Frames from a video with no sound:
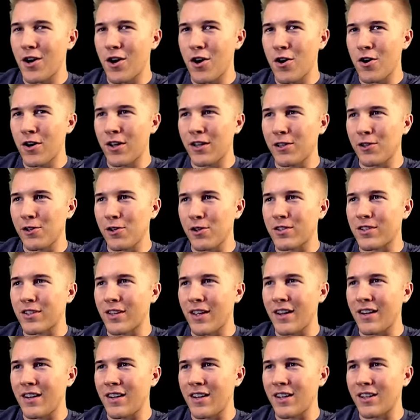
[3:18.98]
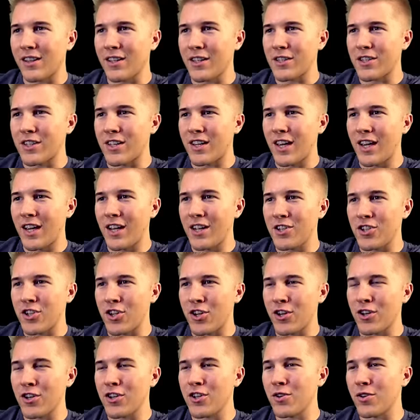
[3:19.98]
Oh, it looks like Nicolas Cage
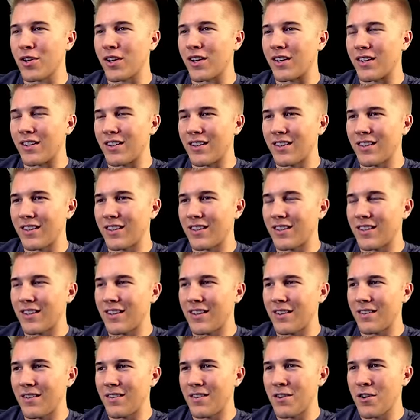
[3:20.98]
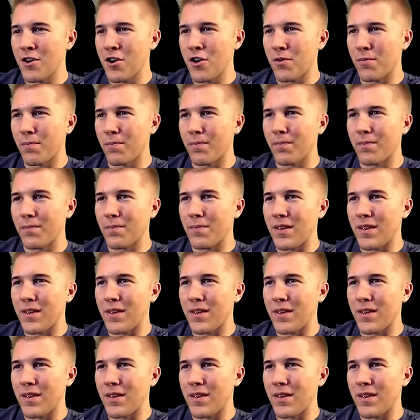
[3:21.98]
couldn't do it. Nope.